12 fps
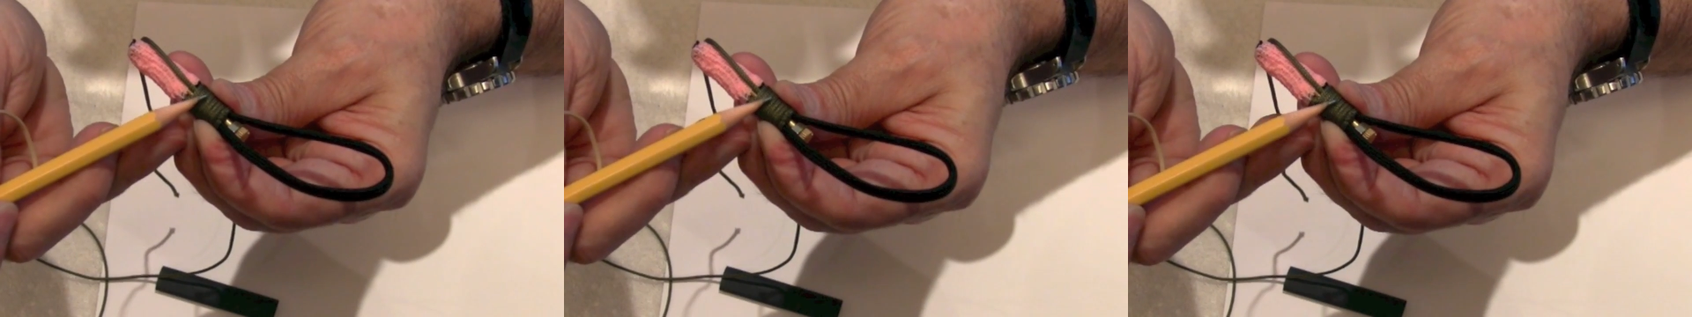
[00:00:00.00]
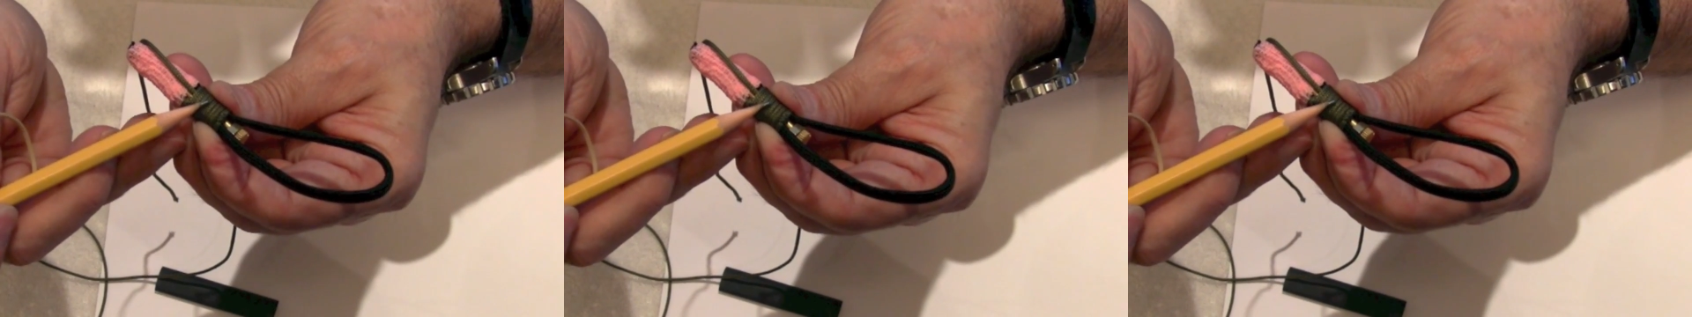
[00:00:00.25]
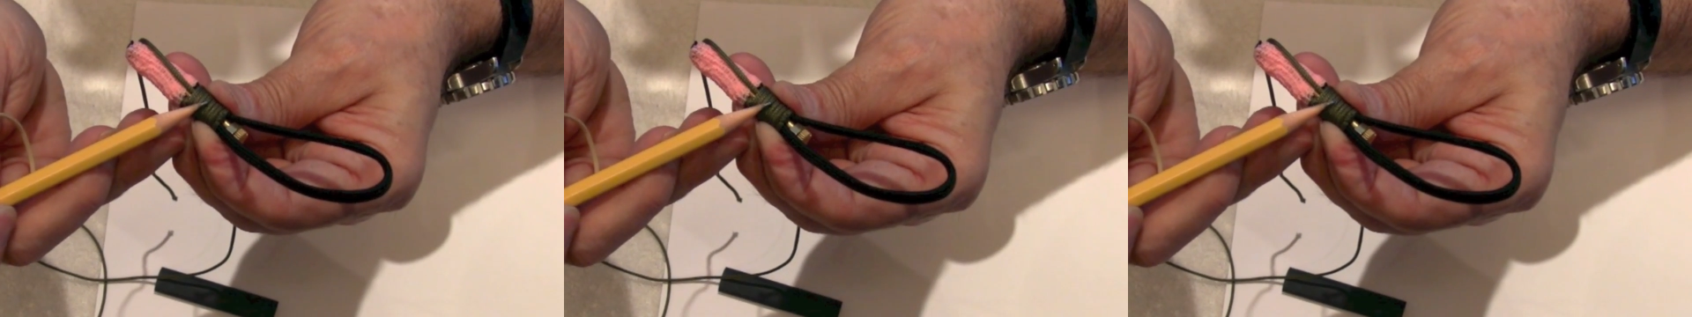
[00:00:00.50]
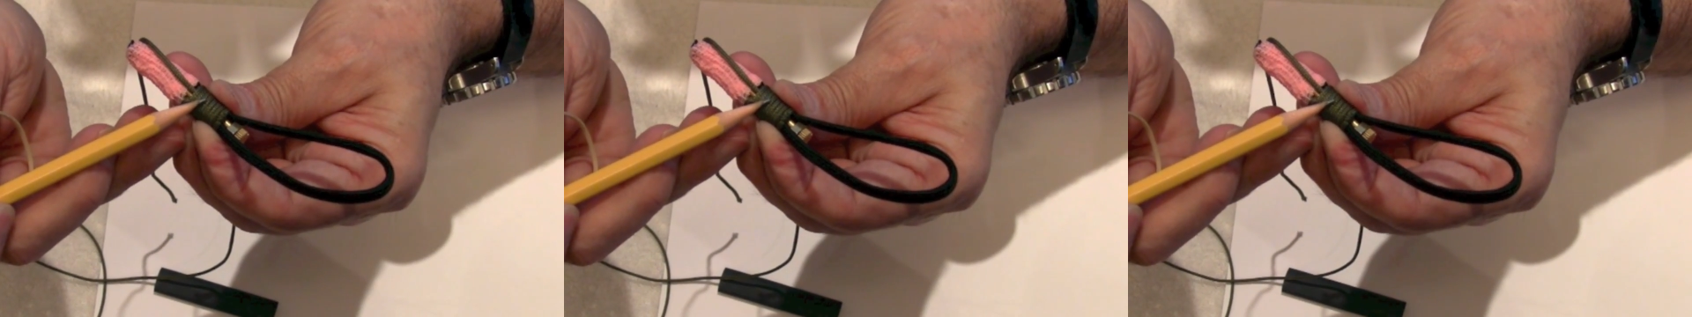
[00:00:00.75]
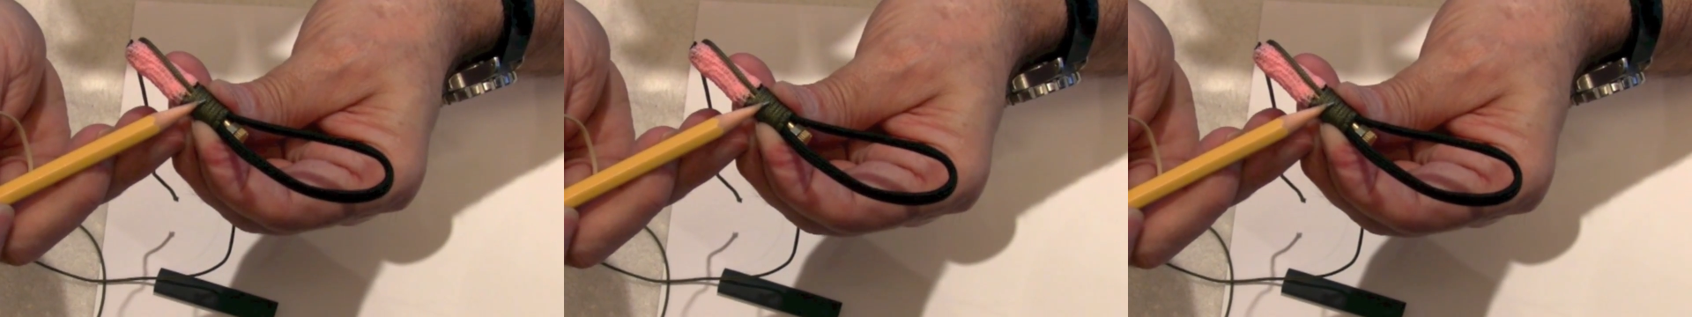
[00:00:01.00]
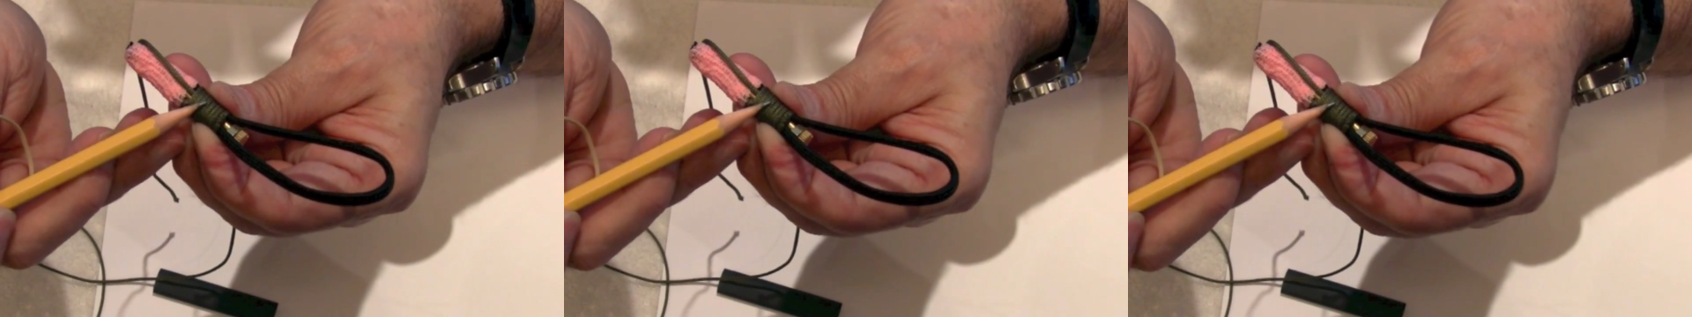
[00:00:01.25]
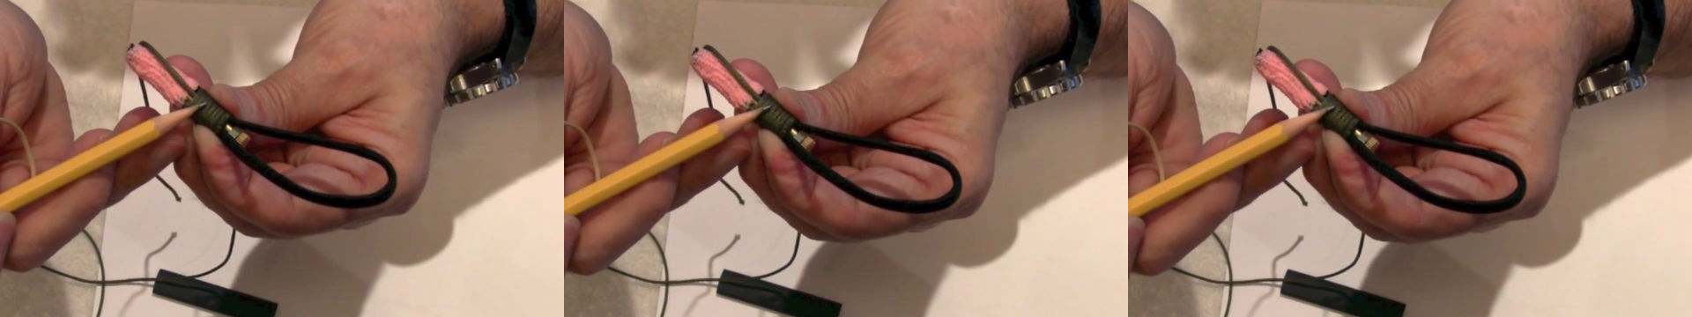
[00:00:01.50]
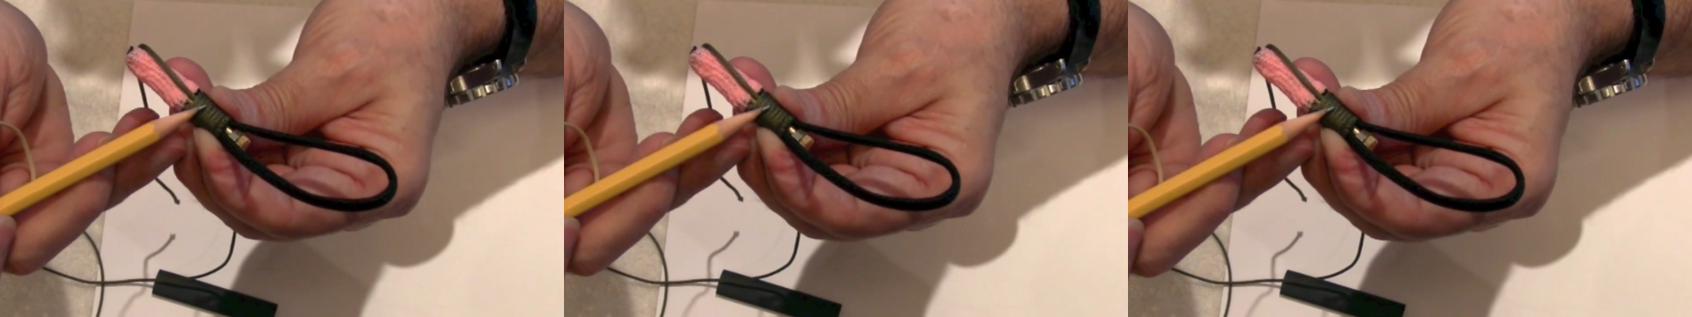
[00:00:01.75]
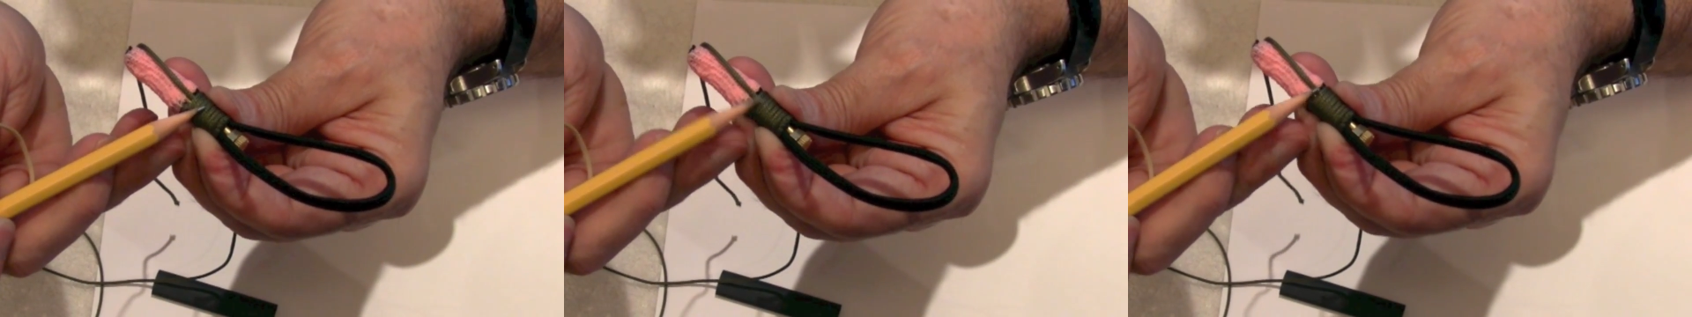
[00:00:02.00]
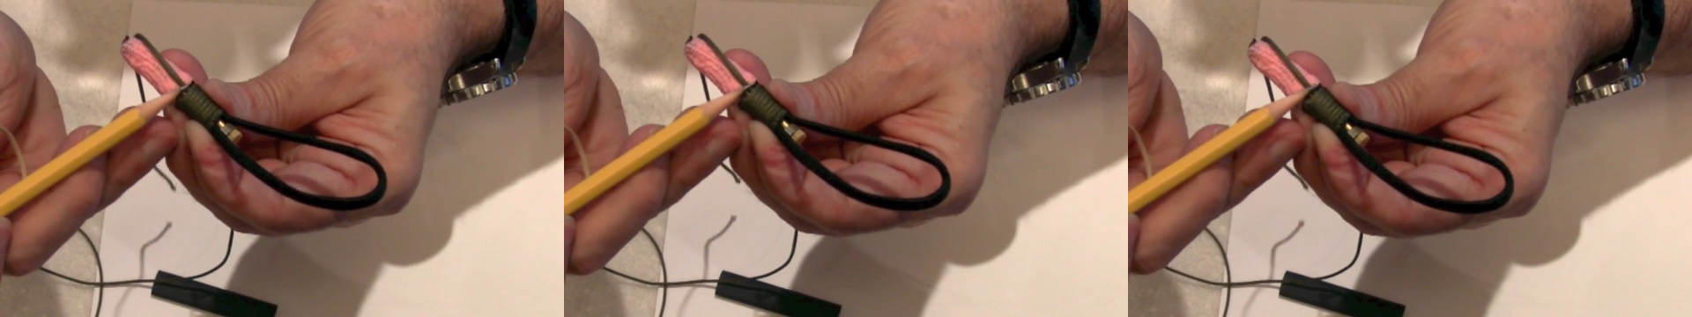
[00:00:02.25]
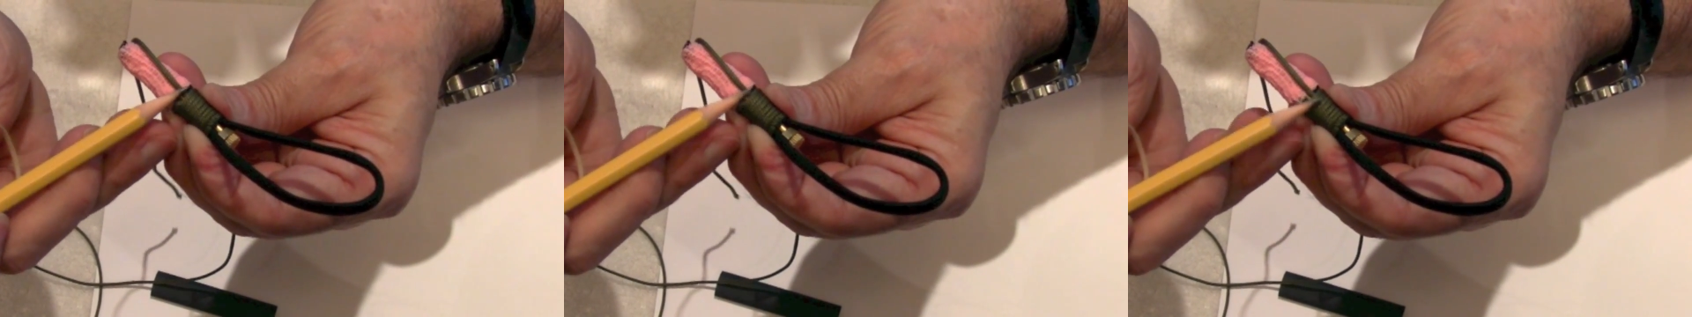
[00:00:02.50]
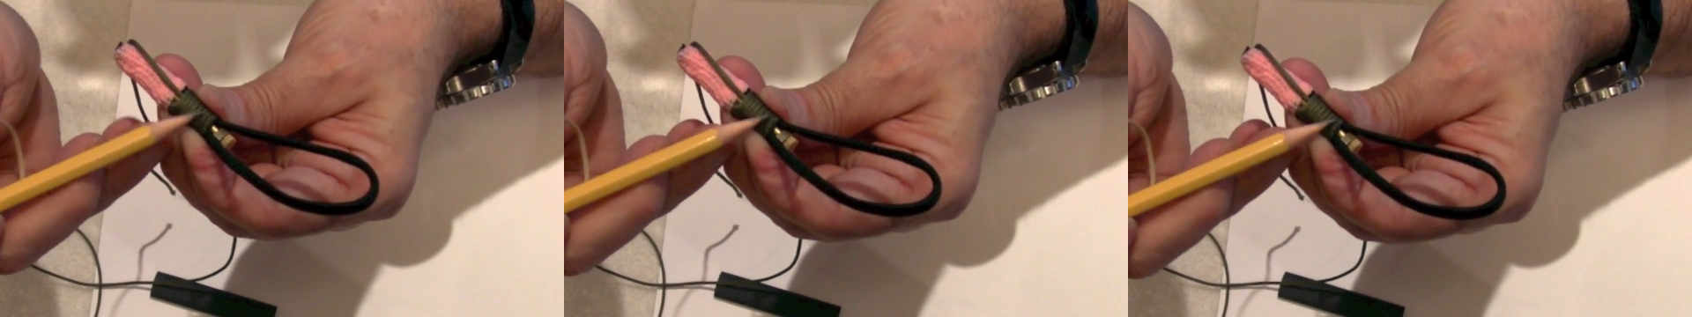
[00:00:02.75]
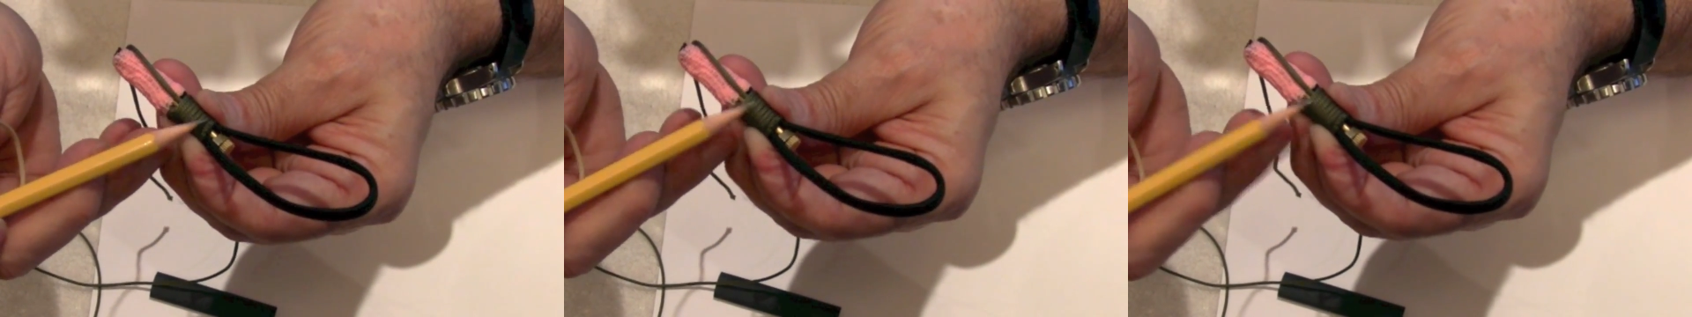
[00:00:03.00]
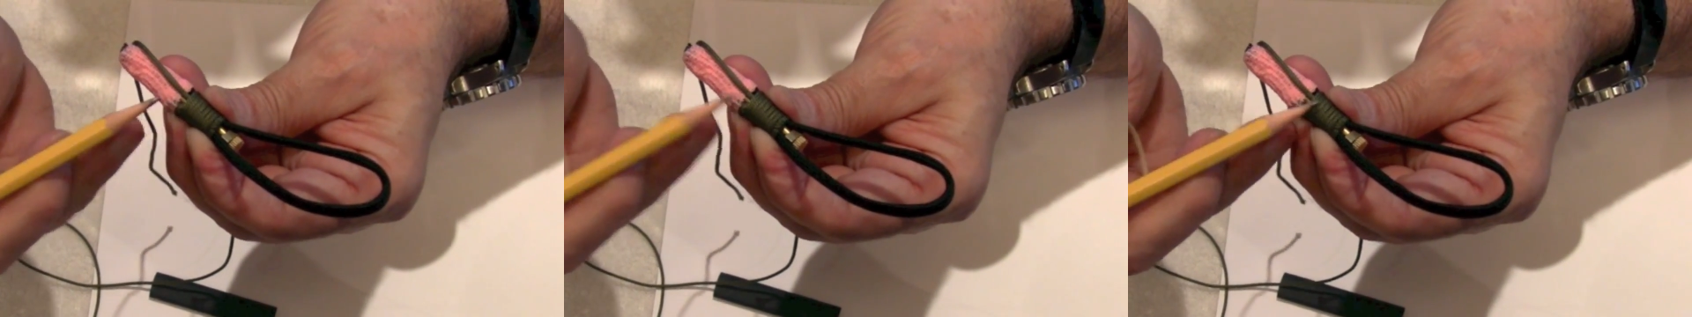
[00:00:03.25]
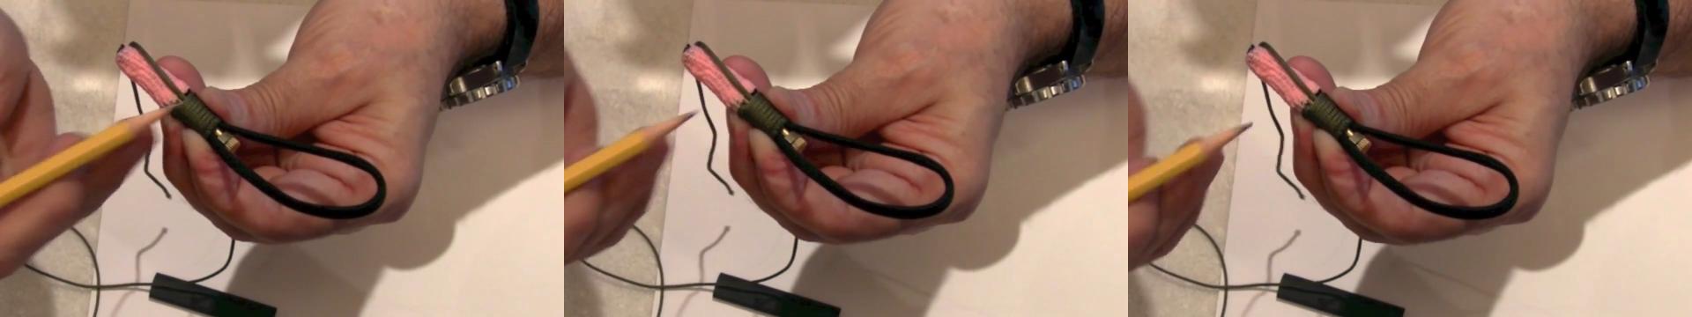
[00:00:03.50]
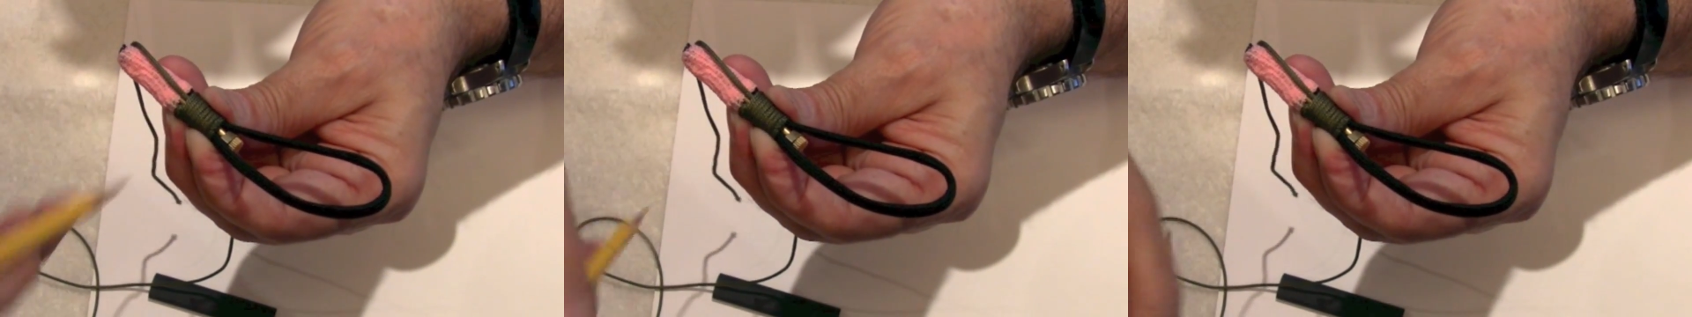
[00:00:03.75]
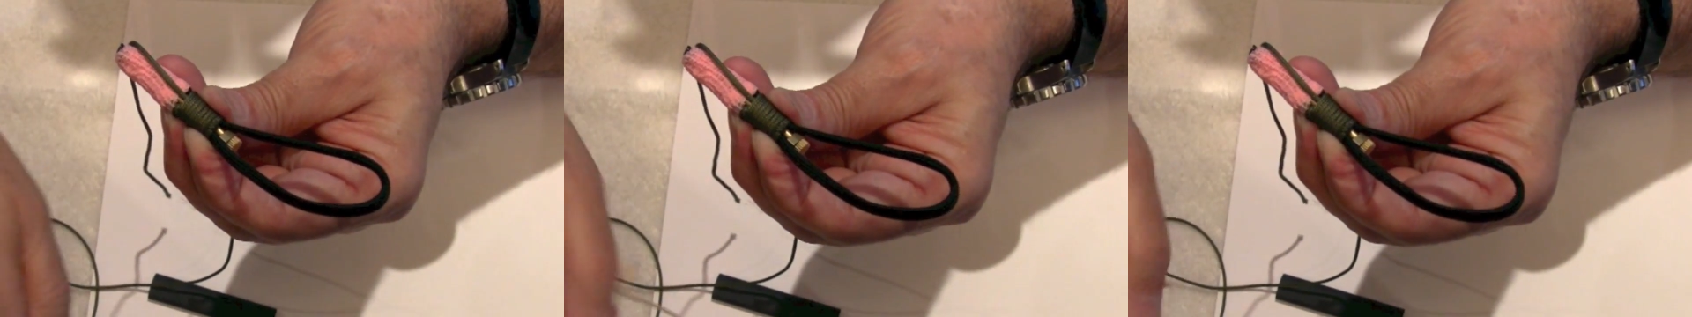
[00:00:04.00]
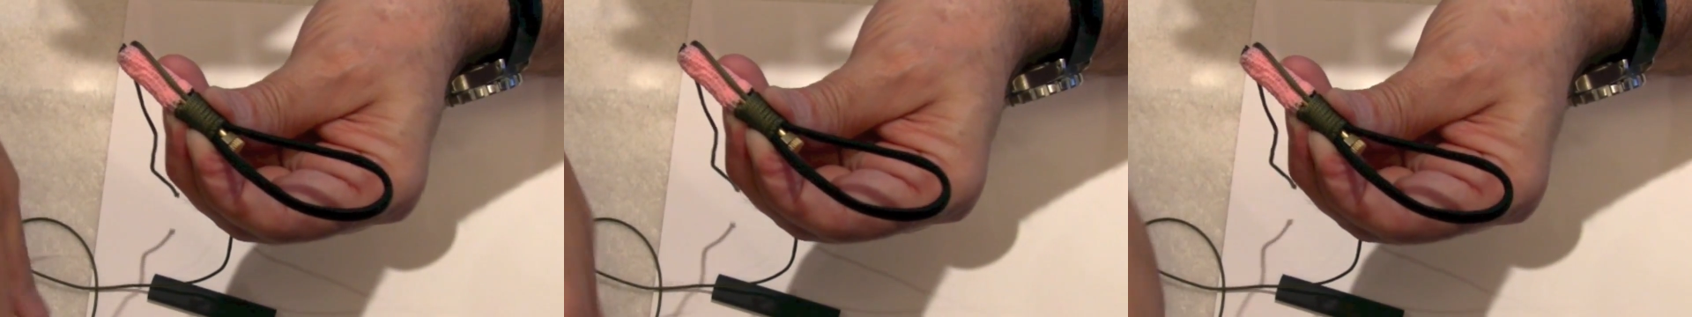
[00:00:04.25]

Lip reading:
Nobody's mouth can be seen.